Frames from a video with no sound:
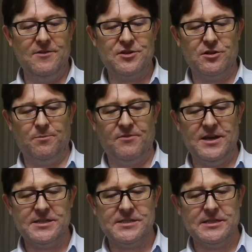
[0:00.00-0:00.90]
original
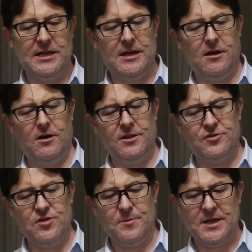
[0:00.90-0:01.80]
press on the
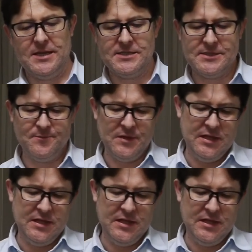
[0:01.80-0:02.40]
Dreamcast.